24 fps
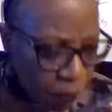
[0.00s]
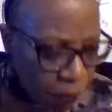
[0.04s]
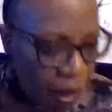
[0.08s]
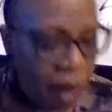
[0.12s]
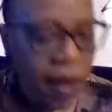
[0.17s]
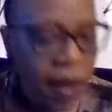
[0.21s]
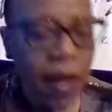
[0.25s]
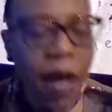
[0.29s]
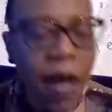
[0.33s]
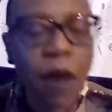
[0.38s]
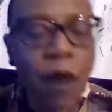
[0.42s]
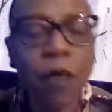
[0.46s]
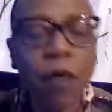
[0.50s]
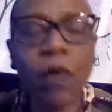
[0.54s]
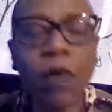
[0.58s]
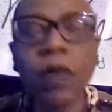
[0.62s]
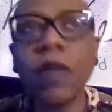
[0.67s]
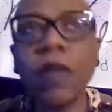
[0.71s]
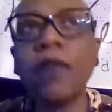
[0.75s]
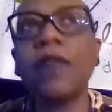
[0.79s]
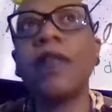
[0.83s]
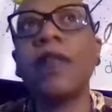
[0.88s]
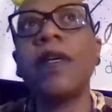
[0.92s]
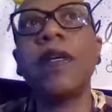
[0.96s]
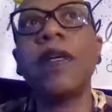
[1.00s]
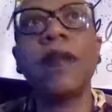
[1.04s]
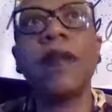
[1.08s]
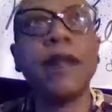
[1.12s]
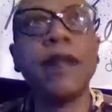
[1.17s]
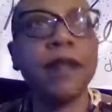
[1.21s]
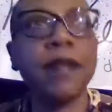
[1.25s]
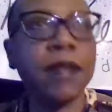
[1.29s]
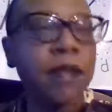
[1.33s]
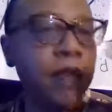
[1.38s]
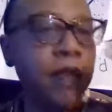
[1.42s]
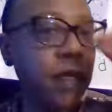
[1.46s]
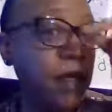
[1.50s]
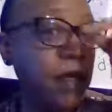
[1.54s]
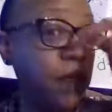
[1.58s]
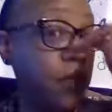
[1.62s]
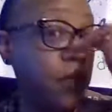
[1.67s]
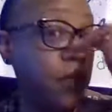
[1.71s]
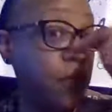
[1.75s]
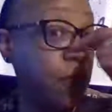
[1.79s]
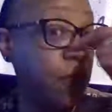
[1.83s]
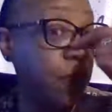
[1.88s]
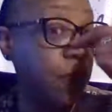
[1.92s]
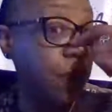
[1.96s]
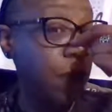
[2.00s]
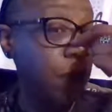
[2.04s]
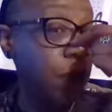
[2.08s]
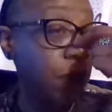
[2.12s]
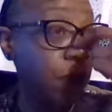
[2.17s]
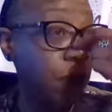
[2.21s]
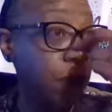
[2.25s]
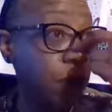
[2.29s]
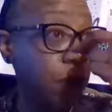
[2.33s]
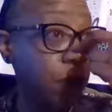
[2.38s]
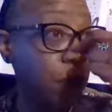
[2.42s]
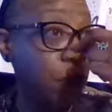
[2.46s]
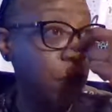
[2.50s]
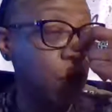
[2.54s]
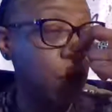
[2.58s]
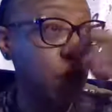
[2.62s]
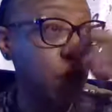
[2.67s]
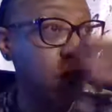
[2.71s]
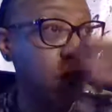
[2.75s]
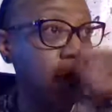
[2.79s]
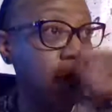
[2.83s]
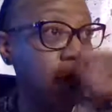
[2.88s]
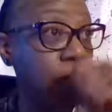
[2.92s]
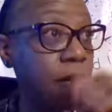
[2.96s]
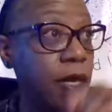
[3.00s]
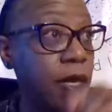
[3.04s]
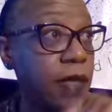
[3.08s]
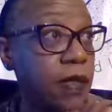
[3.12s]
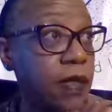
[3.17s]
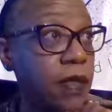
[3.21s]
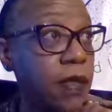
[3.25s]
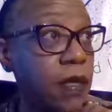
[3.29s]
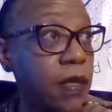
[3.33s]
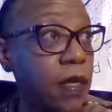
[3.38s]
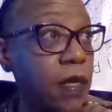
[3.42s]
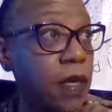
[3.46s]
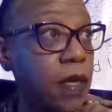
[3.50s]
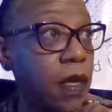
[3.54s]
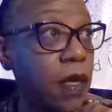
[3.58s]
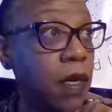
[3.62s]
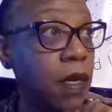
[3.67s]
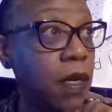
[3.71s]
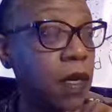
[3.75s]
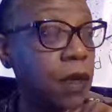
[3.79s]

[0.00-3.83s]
I got one of the signature burgers, the one that's the